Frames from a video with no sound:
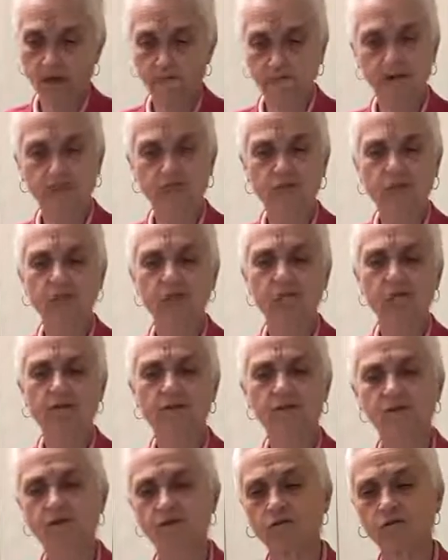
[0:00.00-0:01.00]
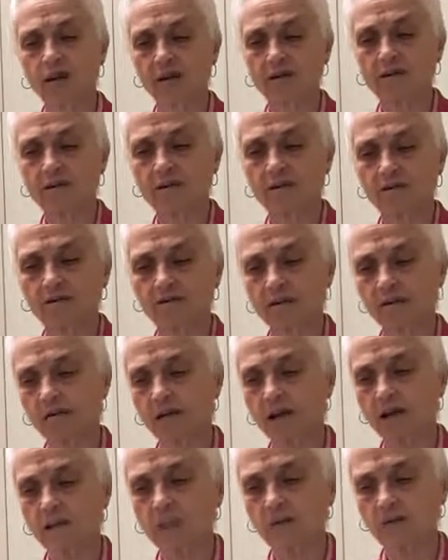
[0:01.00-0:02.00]
Vishvamrita directed his
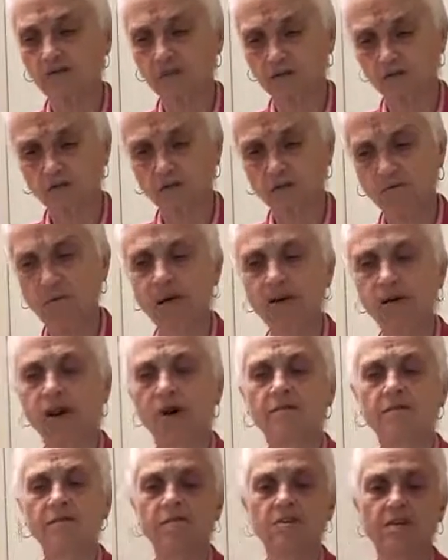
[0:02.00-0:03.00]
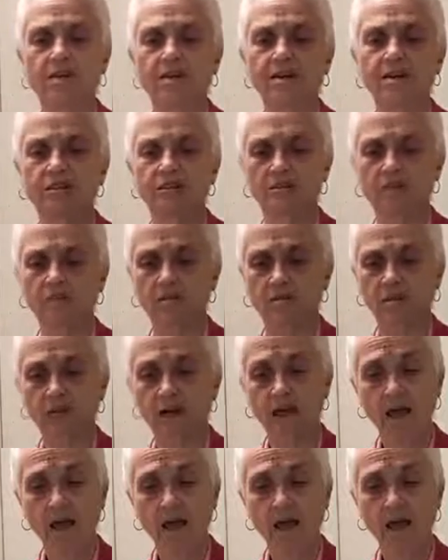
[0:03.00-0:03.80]
disciples to invite all the sages